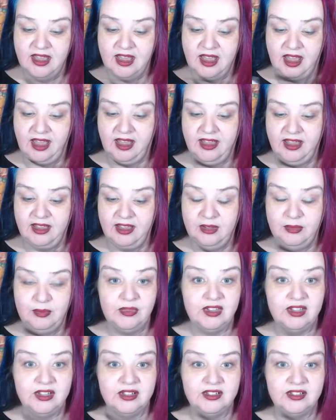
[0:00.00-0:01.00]
um,
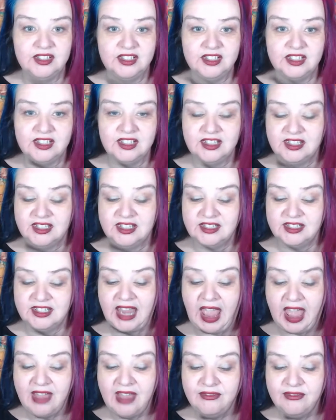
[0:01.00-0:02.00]
there's there's a
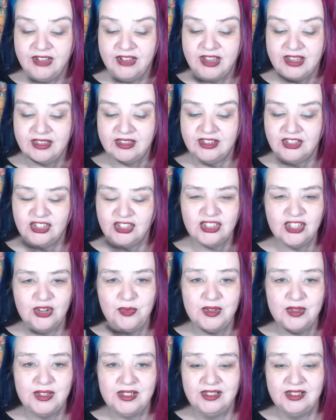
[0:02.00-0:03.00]
cafe that just
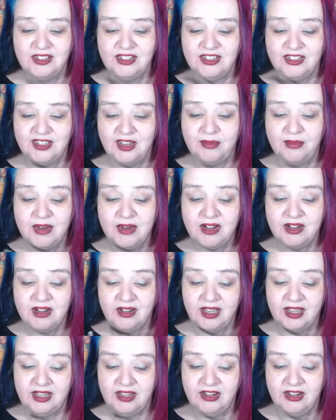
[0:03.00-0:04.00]
opened in the summer
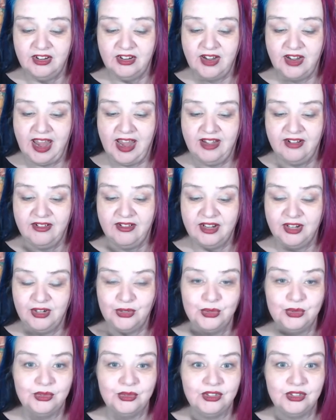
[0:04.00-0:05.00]
in her area
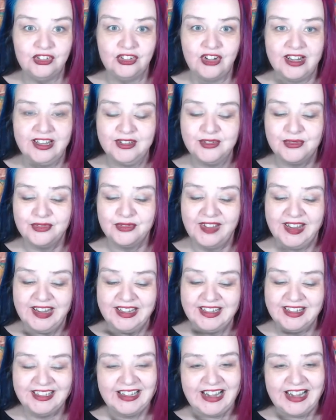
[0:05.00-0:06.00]
called the
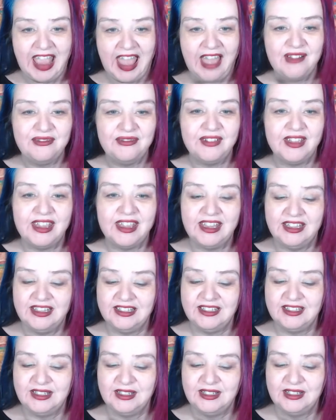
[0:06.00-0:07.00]
Transylvanian Cafe.
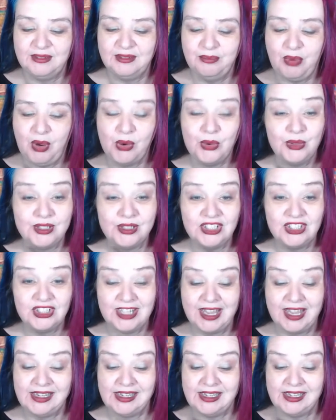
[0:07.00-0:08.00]
It's a Polish
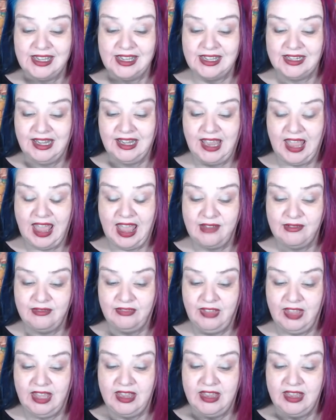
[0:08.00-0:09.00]
deli and a
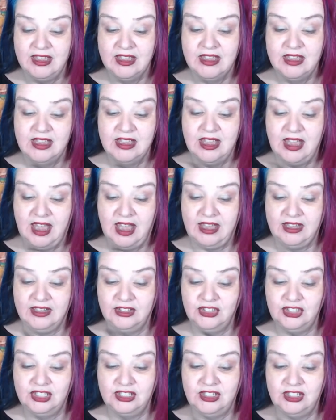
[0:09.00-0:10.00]
cafe, and
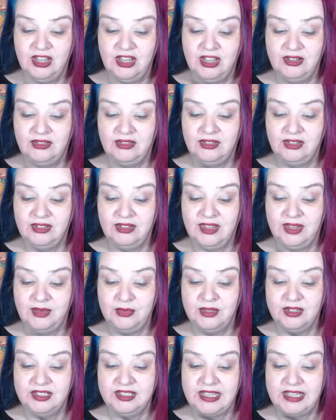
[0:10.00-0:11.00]
she'd heard that they
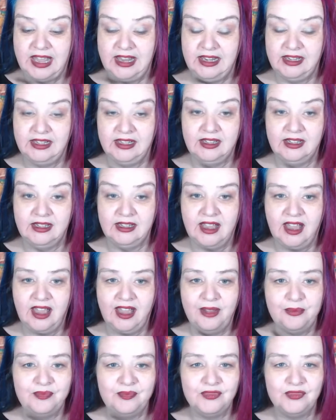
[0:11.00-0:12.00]
were selling
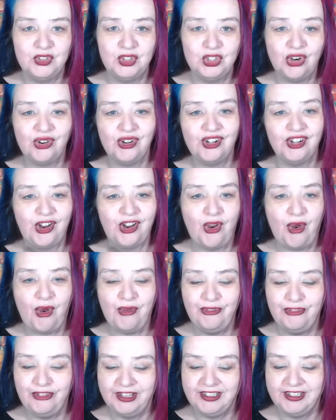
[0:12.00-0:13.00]
um, chocolate
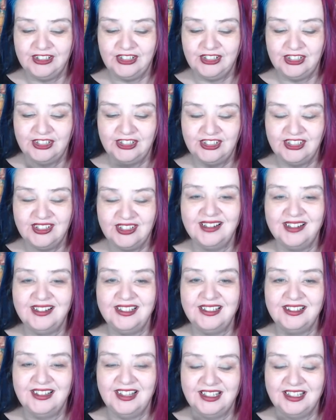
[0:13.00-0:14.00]
coffins. She'd start
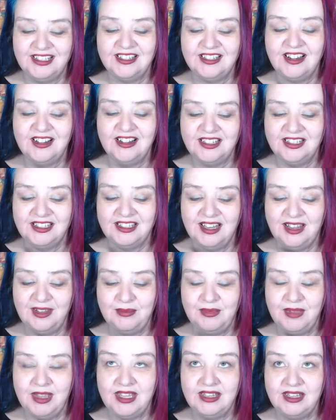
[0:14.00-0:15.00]
they'd started
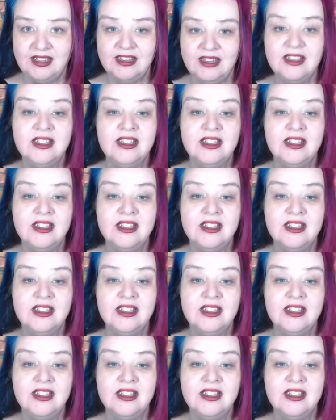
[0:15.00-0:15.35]
them in